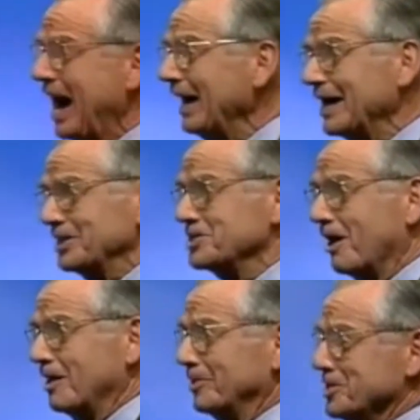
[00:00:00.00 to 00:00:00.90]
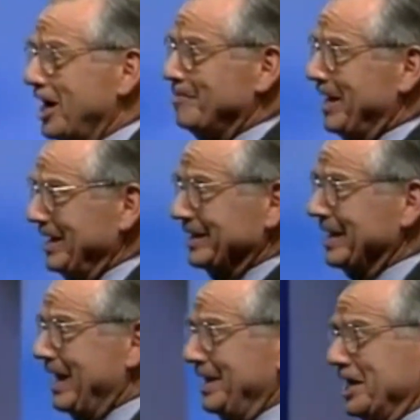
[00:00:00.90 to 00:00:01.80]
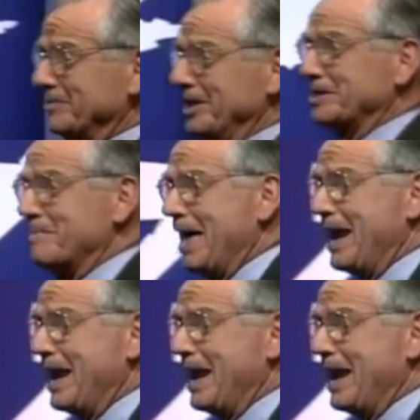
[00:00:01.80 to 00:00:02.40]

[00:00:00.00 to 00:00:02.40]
got this horrible job. I hate it. I hate everything about it.